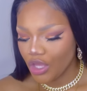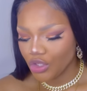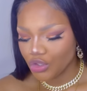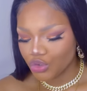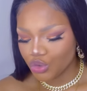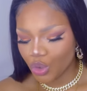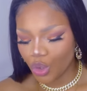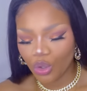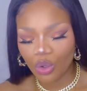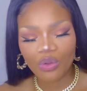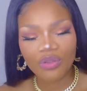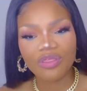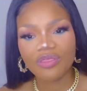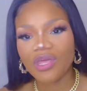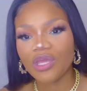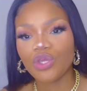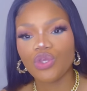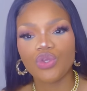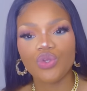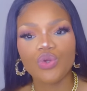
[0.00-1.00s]
So don't
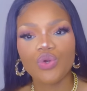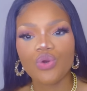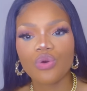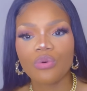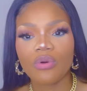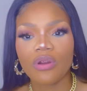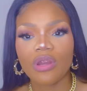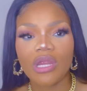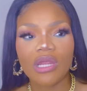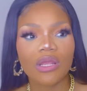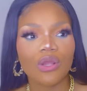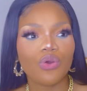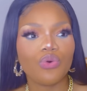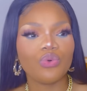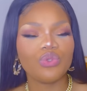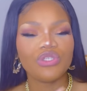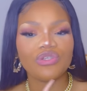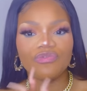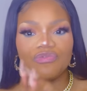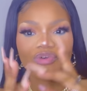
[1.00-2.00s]
think you wearing
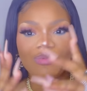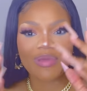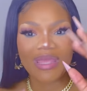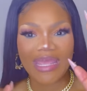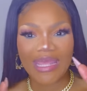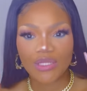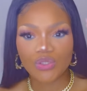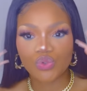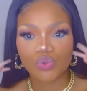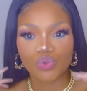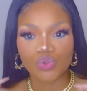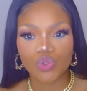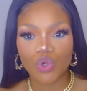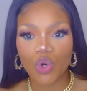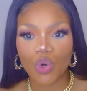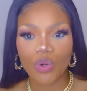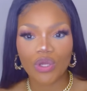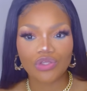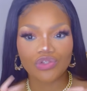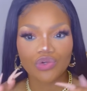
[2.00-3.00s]
Gucci from head to
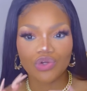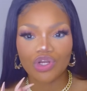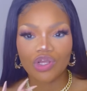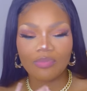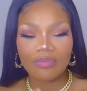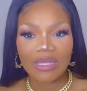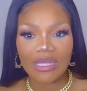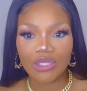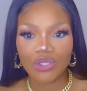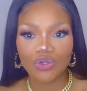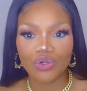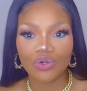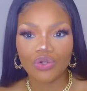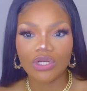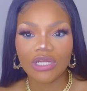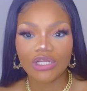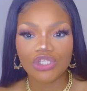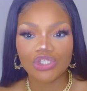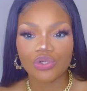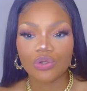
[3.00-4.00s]
toe is going to make you look
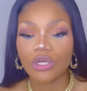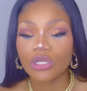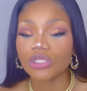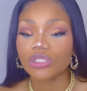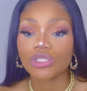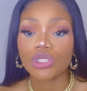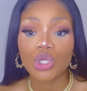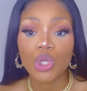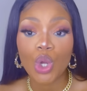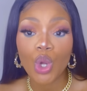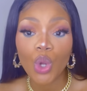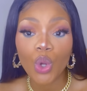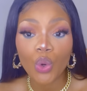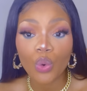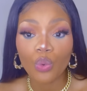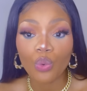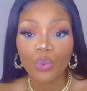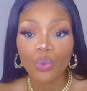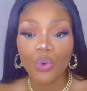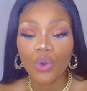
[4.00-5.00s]
luxurious.
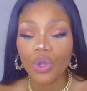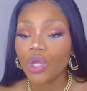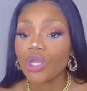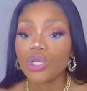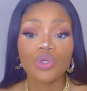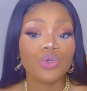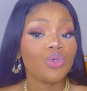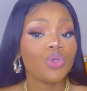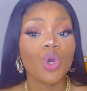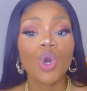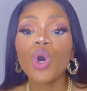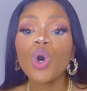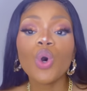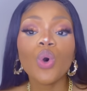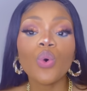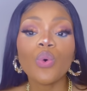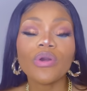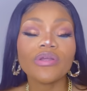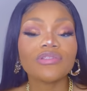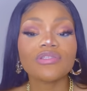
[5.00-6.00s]
No,
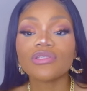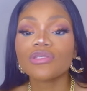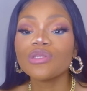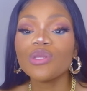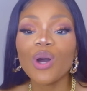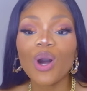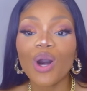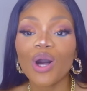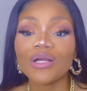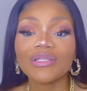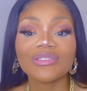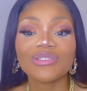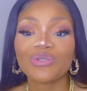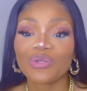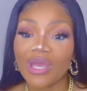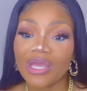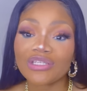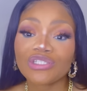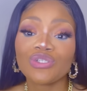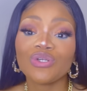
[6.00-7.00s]
no, it's not.
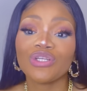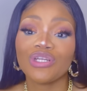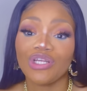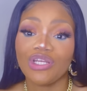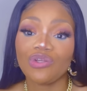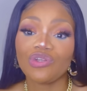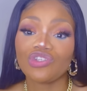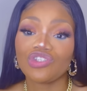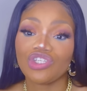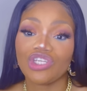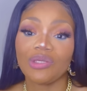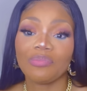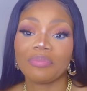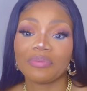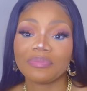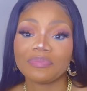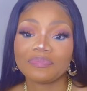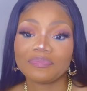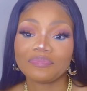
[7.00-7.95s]
You're actually going to look cheap.